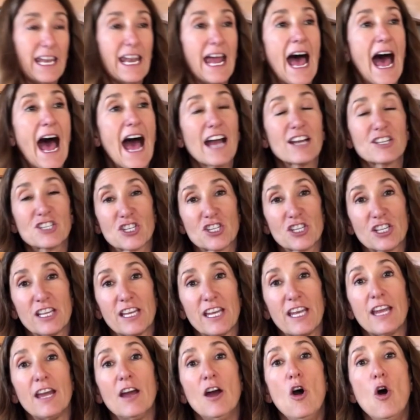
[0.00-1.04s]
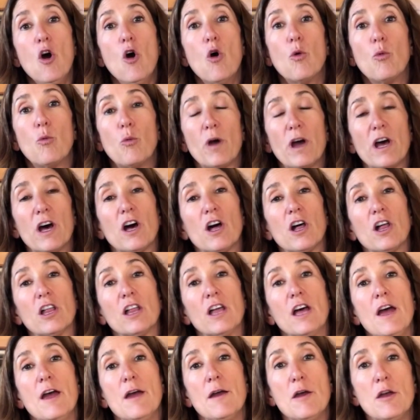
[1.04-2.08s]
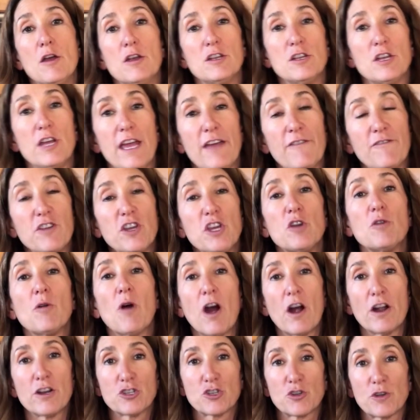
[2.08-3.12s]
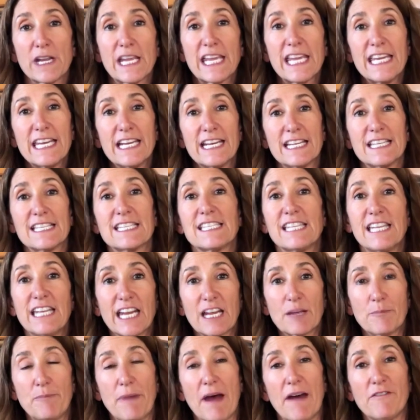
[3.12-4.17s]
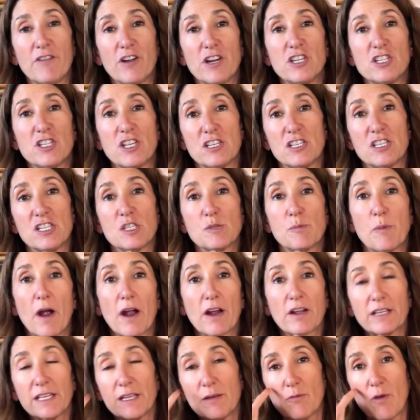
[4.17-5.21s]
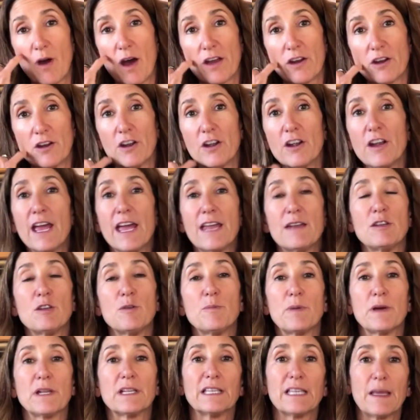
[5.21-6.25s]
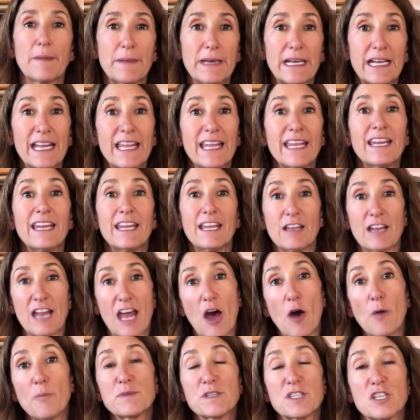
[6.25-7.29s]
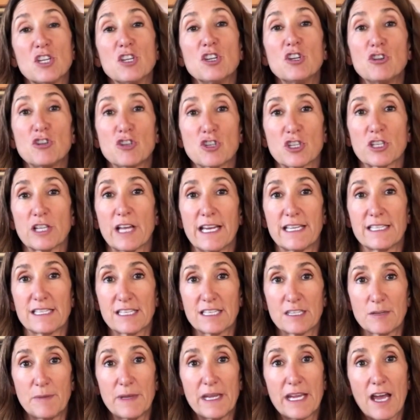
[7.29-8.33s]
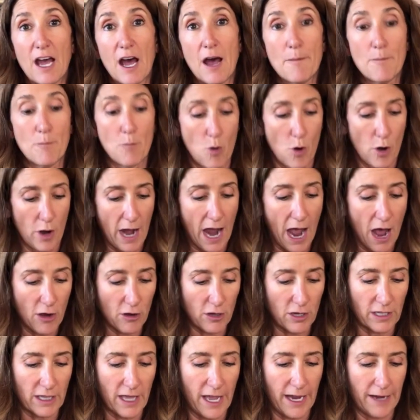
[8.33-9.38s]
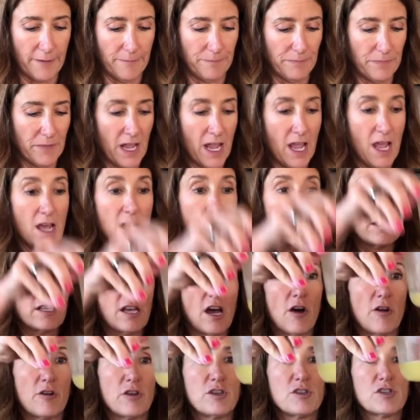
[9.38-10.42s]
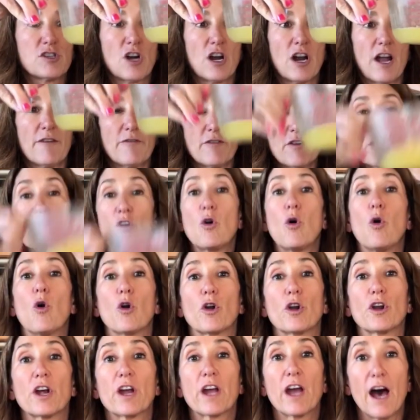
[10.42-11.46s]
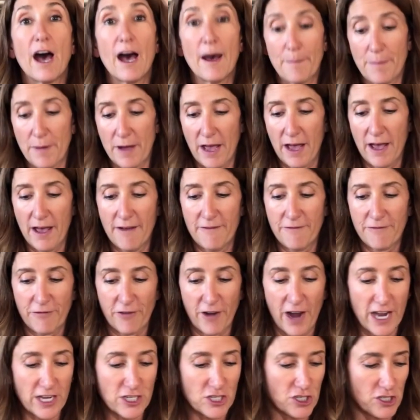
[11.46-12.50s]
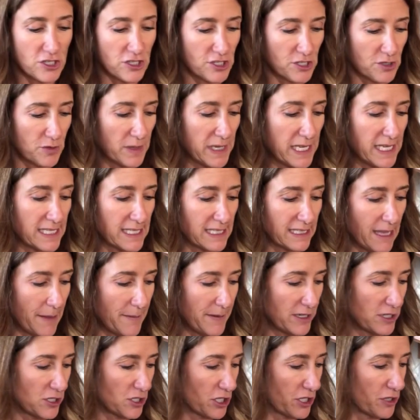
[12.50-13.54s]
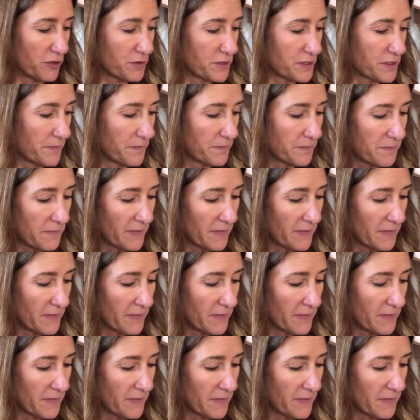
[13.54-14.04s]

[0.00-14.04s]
It actually will, if you are drinking an acidic beverage such as sparkling water and you put lemon in it, it helps to neutralize it to become more alkaline. So you start off with a quarter cup of fresh squeezed lemon juice.